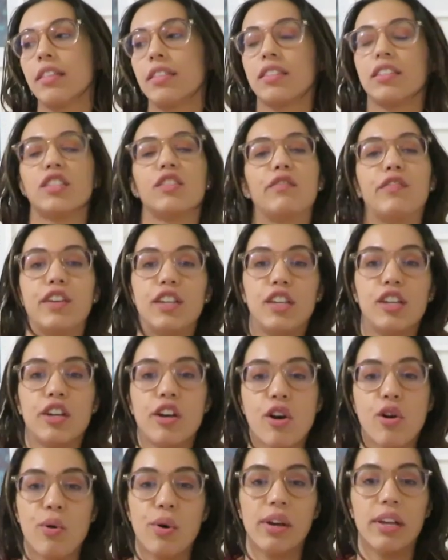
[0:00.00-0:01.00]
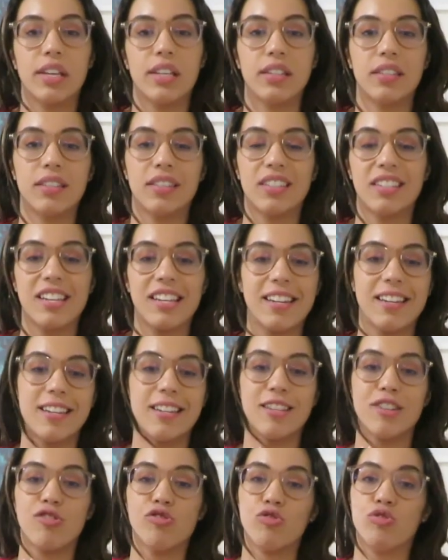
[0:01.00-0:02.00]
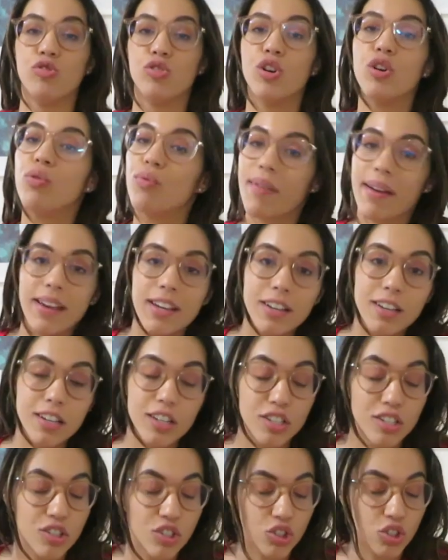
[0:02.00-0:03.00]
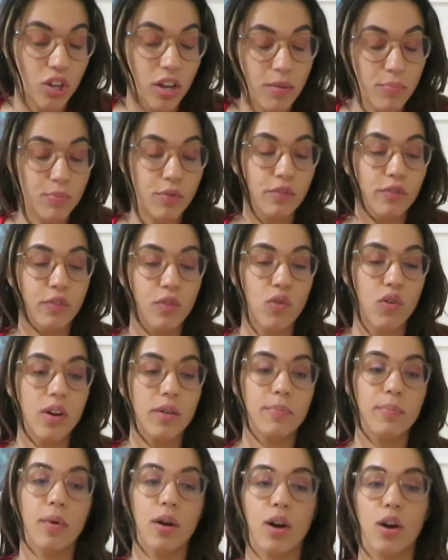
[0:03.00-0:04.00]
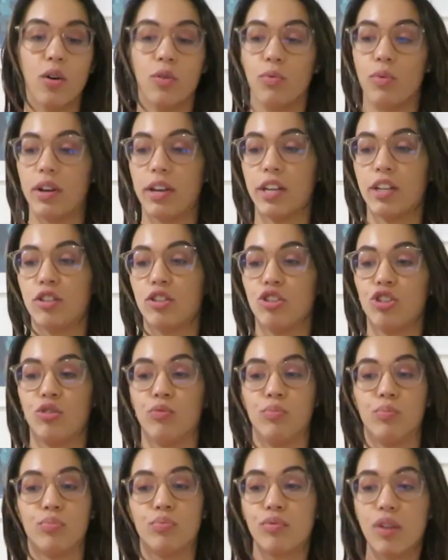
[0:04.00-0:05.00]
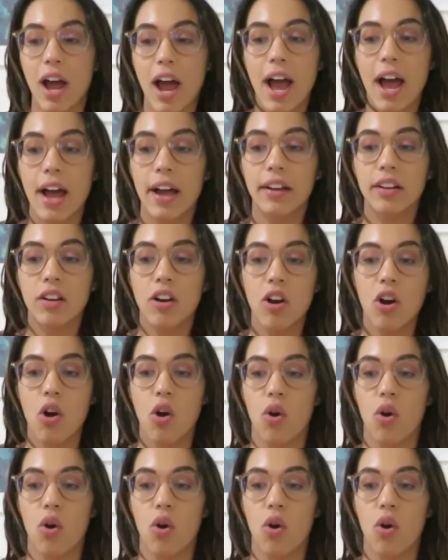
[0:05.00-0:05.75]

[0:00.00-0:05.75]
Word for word: This video is in no way, shape, or form a way to brag